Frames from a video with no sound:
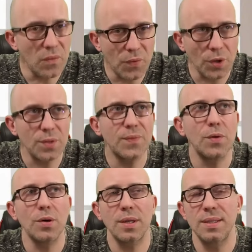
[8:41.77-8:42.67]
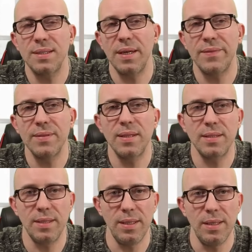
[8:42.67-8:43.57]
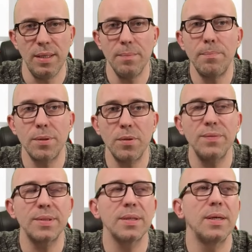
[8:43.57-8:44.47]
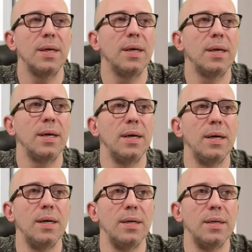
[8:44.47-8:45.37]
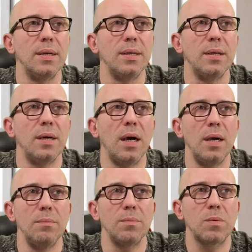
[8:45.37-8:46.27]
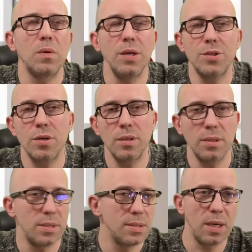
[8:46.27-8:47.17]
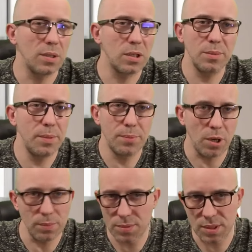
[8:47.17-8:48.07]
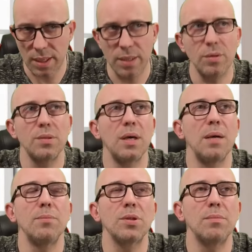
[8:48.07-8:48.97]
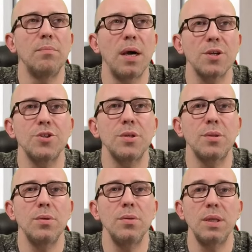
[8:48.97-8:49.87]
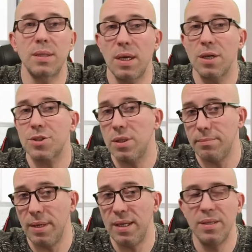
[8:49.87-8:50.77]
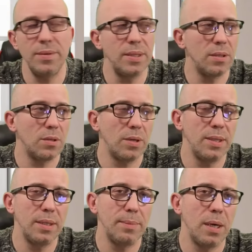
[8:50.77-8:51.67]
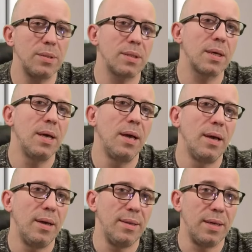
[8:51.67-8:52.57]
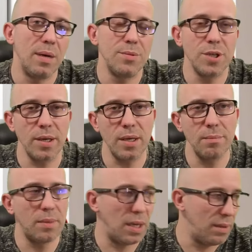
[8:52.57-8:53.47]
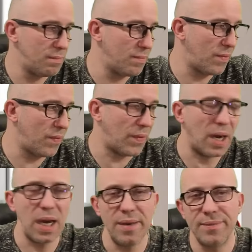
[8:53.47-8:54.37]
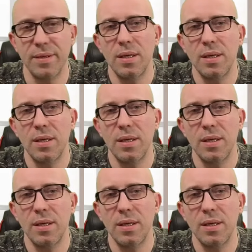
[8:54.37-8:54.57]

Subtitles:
Front fork is definitely improved. I'm quite sure there is not going to be problems like on Ninebot MAX G2 that I actually made a video already about it, and I'm checking my 5